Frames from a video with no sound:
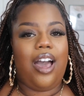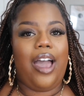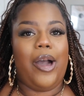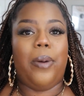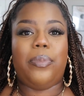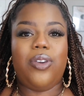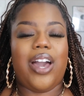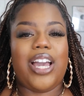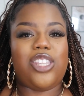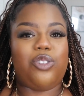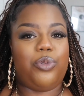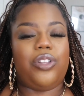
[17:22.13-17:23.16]
I hope you
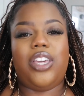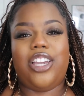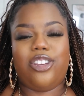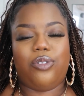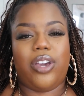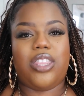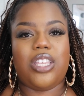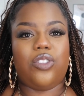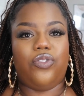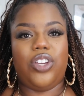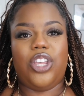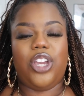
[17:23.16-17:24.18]
guys really enjoyed this
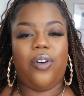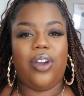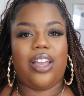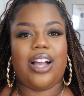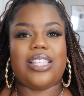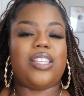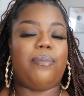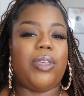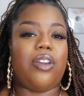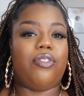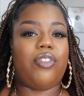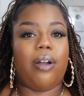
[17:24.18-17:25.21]
video and got
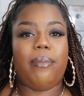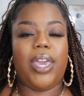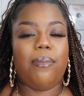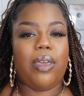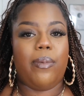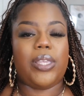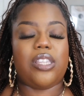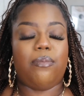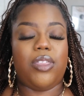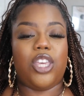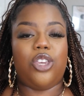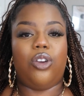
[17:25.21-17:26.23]
something from it, maybe
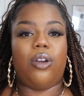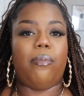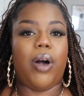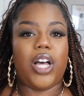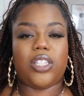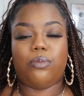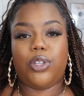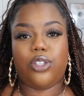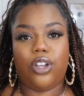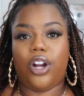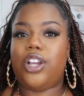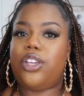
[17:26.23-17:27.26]
something that you can possibly
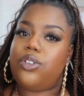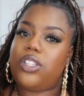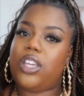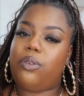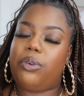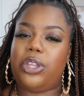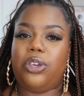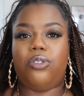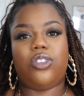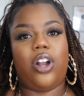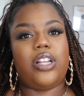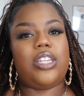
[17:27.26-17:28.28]
start using when you
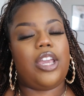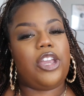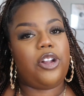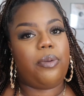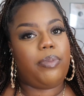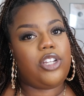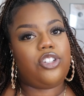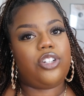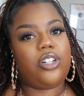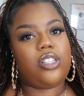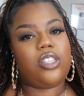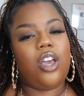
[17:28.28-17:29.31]
start taking your
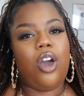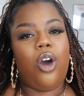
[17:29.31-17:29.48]
pictures